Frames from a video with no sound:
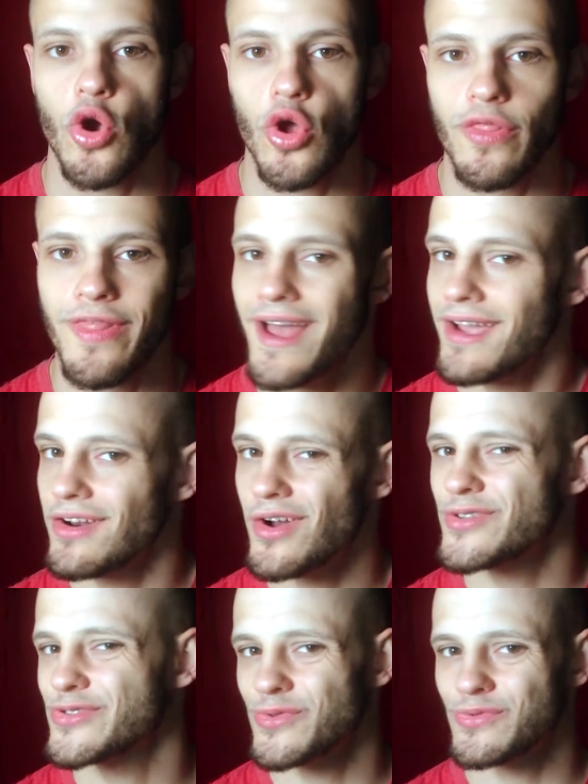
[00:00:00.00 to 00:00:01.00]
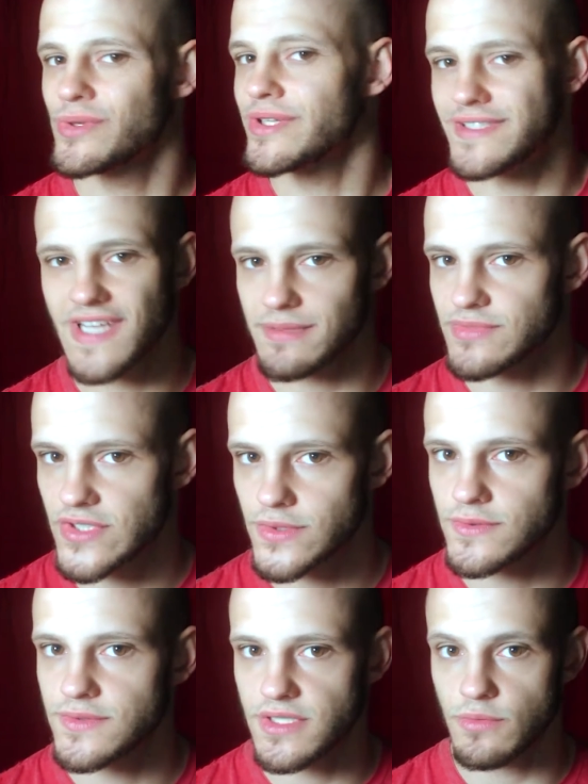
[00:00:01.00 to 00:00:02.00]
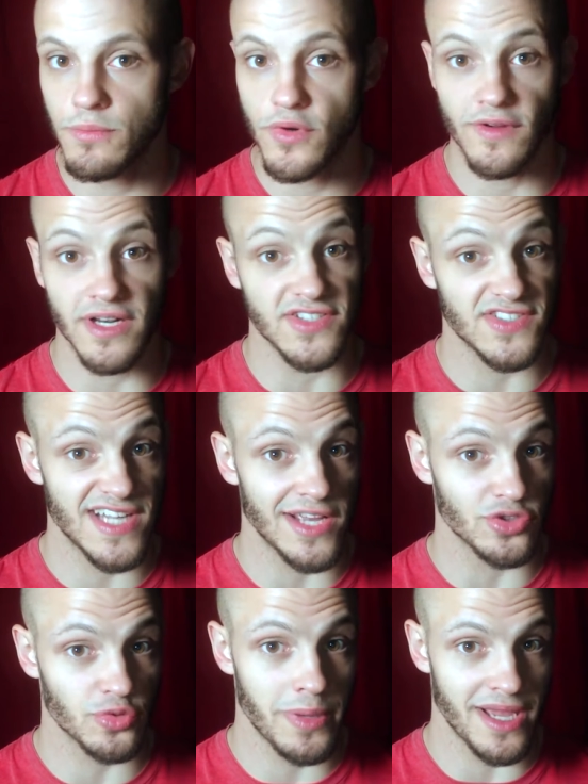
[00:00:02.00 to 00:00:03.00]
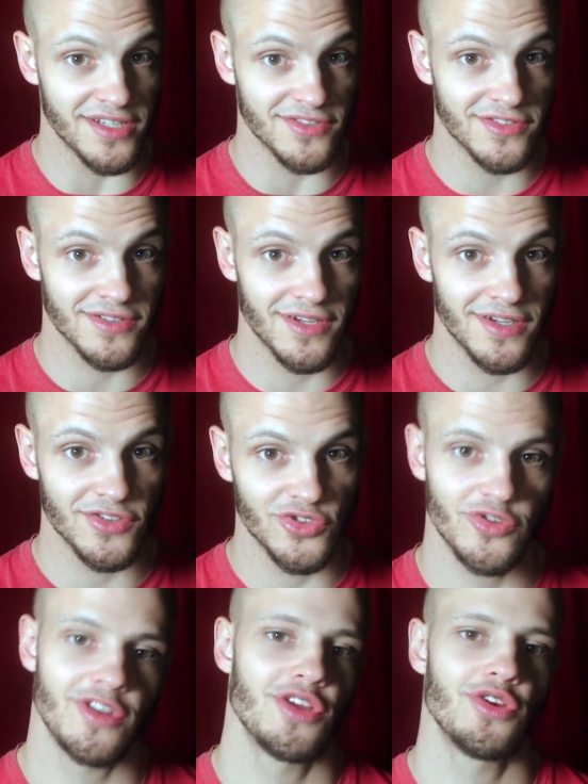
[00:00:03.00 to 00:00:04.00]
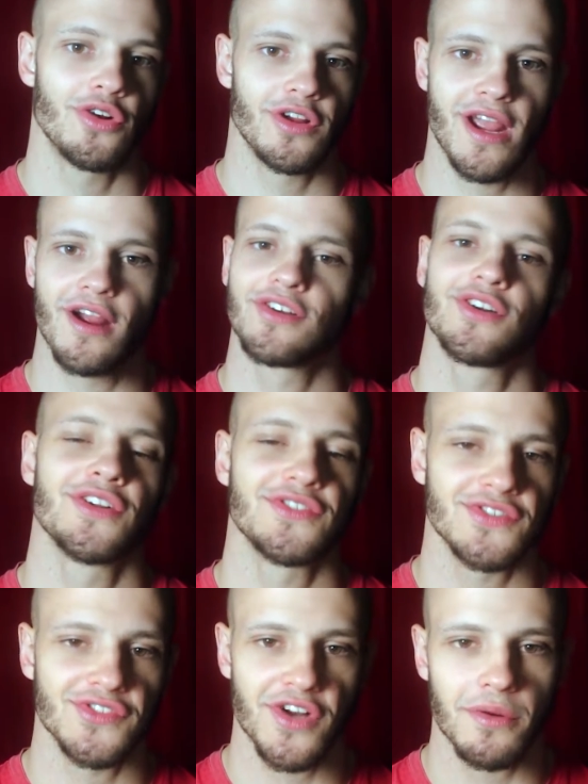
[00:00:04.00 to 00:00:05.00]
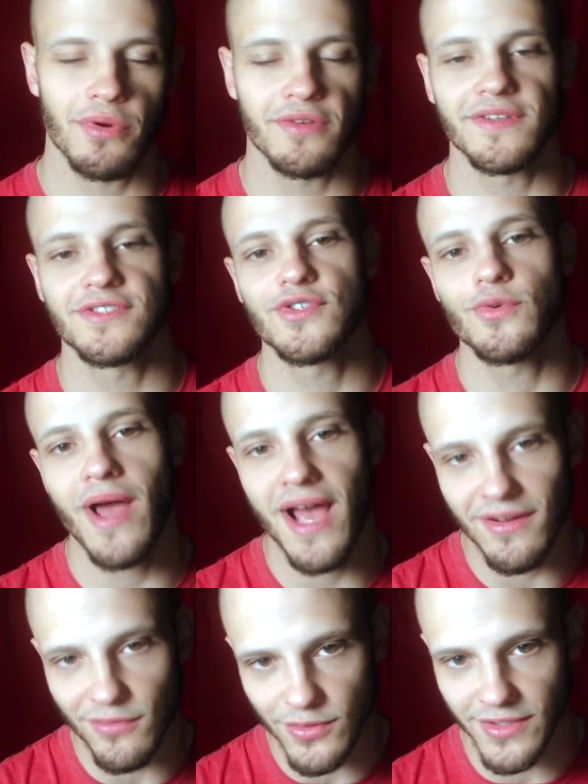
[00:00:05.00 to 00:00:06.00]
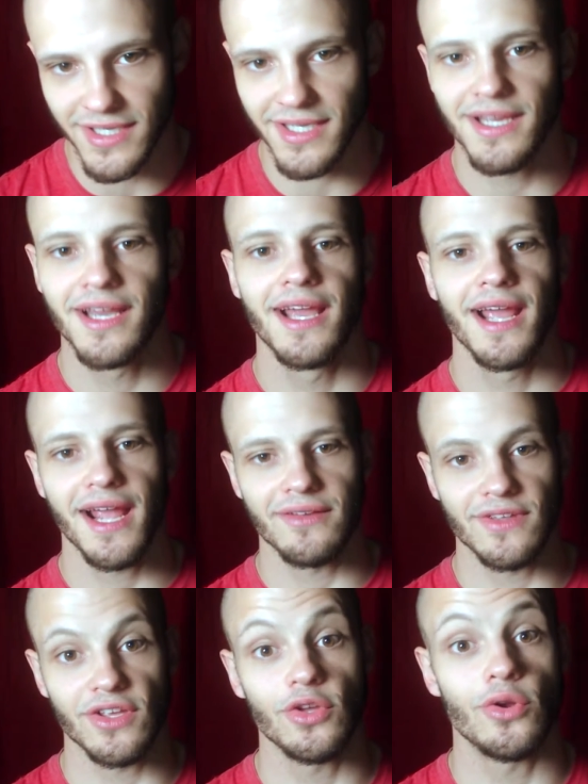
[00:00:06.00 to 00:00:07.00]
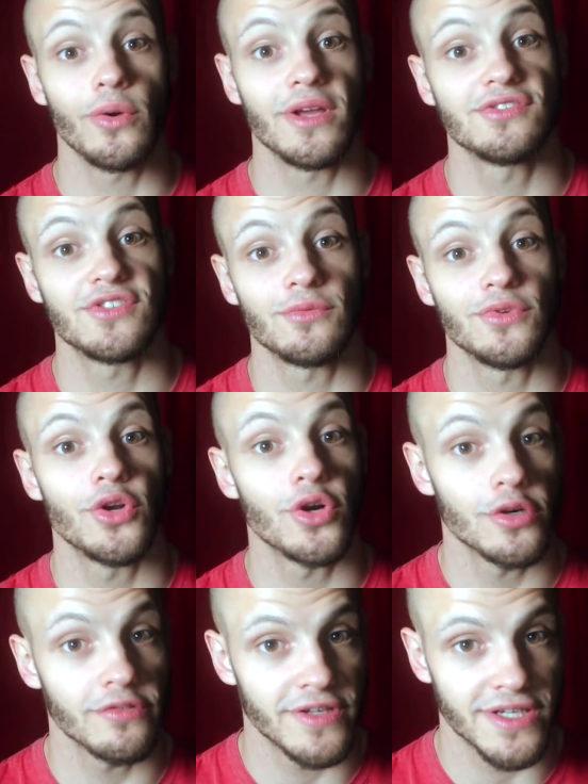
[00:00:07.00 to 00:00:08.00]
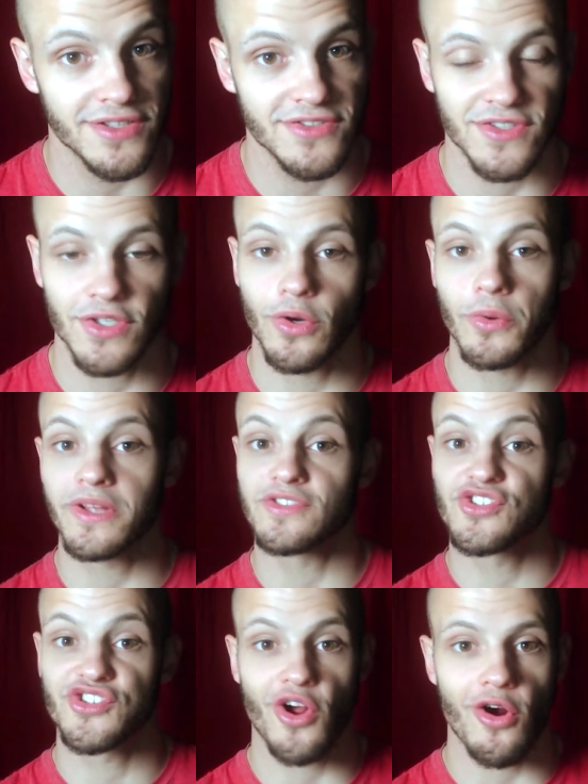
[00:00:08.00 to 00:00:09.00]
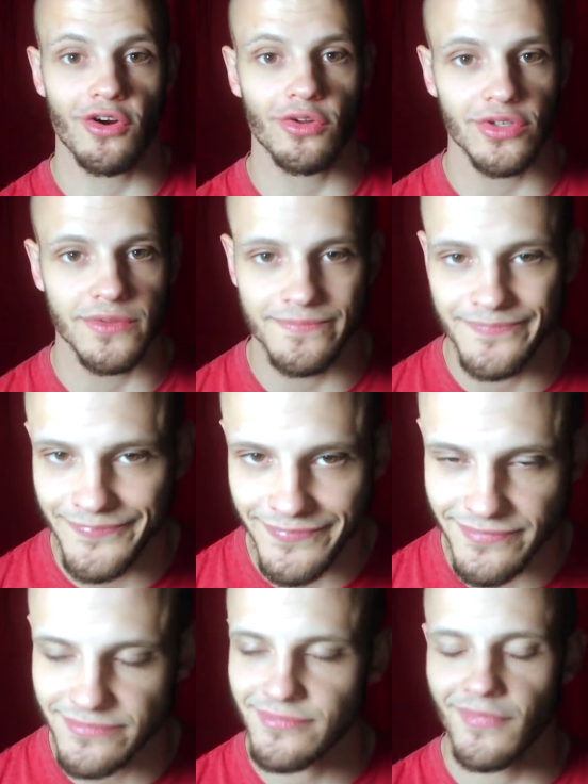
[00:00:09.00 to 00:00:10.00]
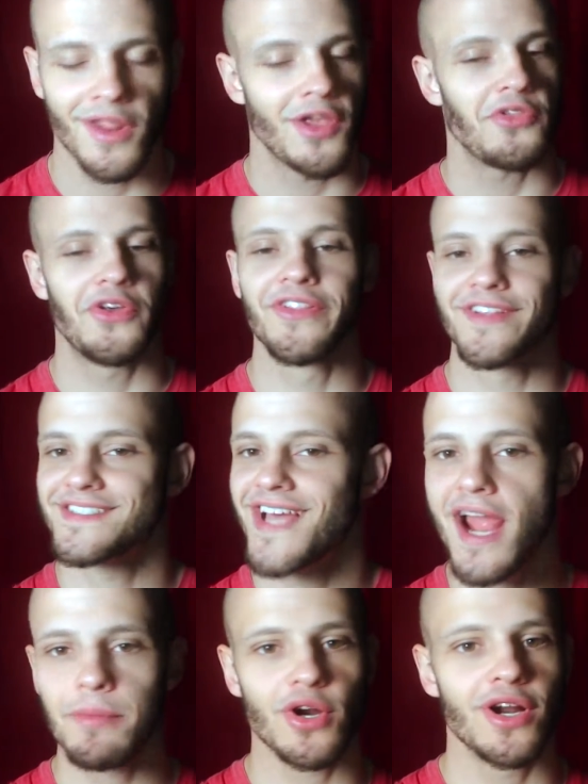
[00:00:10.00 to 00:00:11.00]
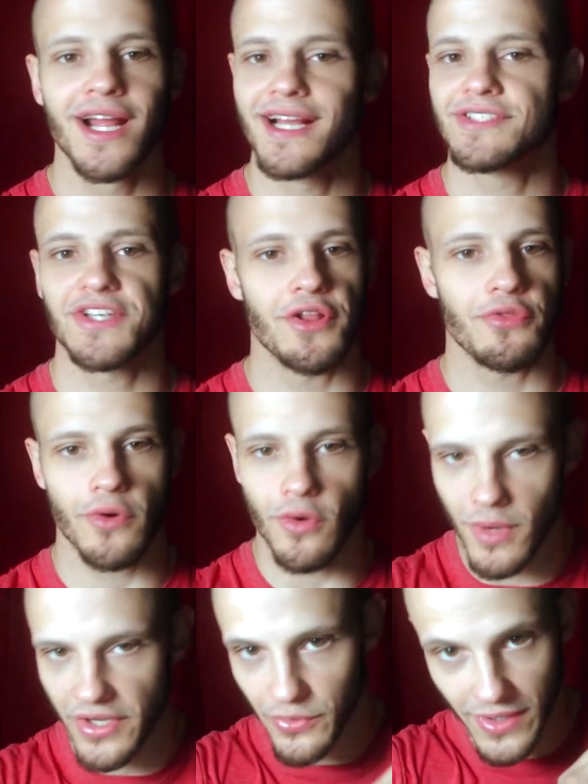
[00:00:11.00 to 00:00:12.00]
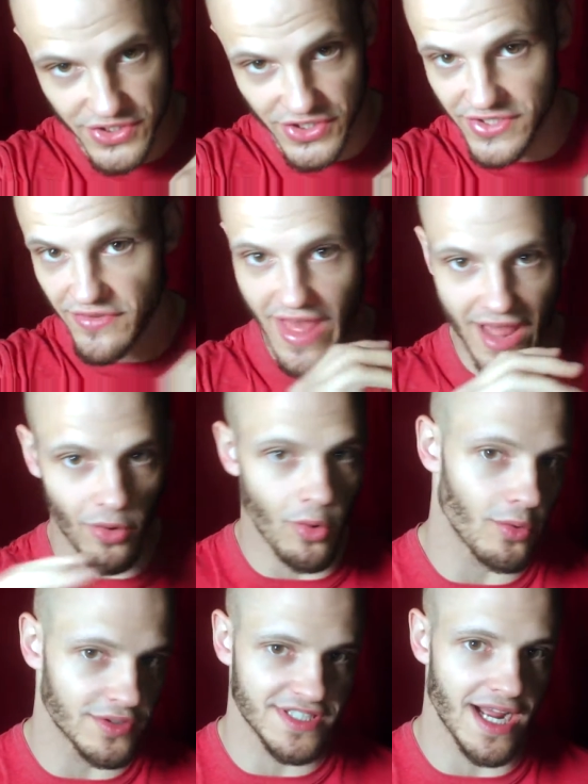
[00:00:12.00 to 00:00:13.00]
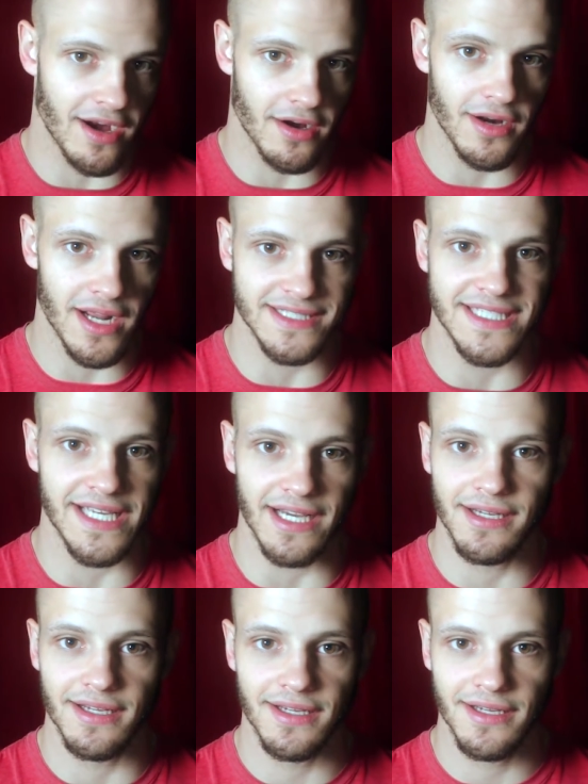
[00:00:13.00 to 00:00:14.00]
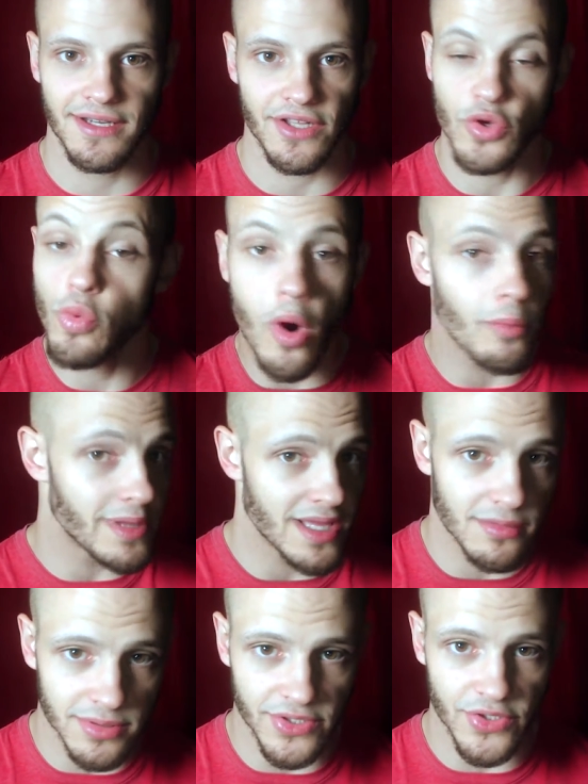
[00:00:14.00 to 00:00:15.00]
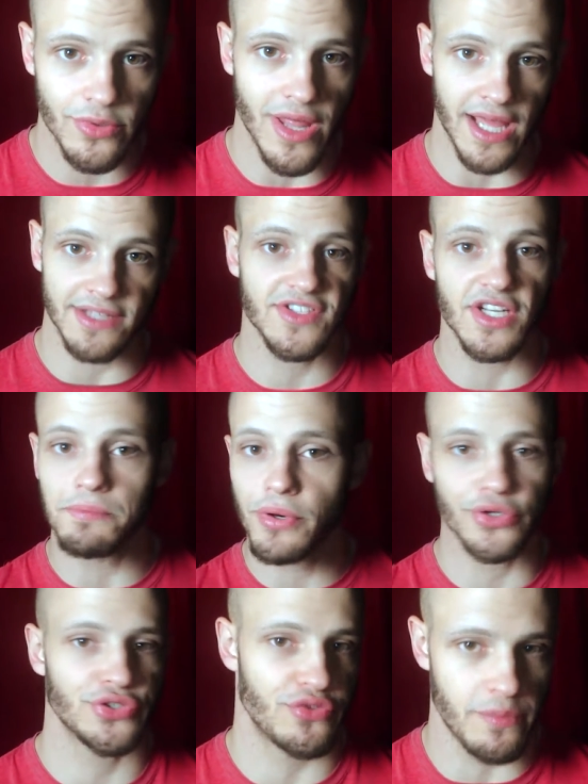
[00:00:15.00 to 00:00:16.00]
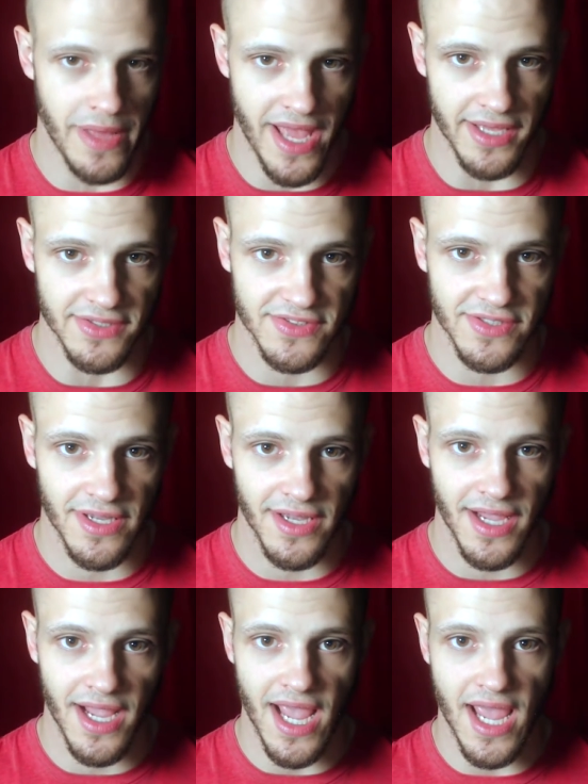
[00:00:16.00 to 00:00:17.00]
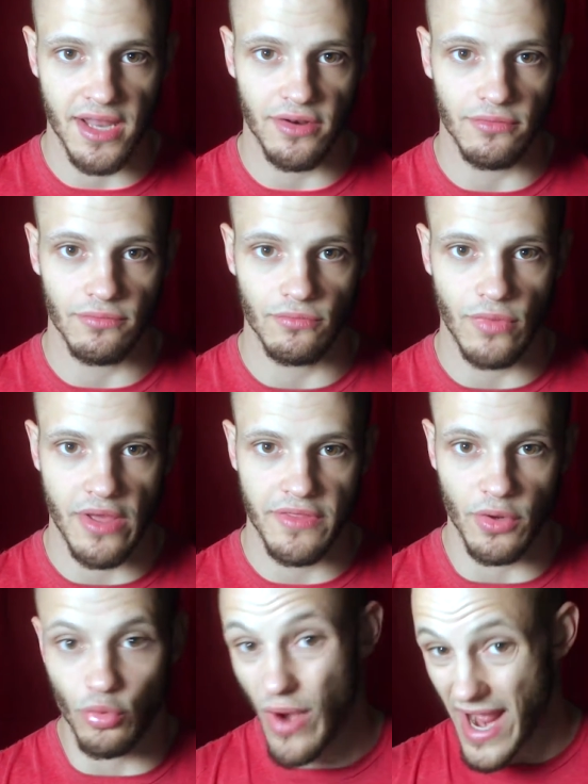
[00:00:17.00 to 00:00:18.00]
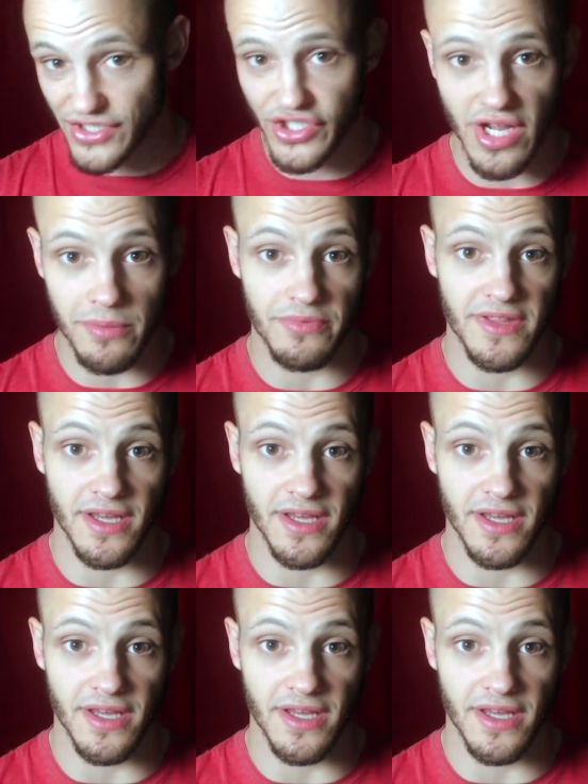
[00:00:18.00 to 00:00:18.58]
That could also really tempt you to move at a snail's pace, so that your character doesn't start breathing too heavily, and that you don't get so nervous and you don't get startled. The timer is going to throw a monkey wrench into that whole entire idea. You won't be able to do that. It's going to push the pace, and I think ratchet up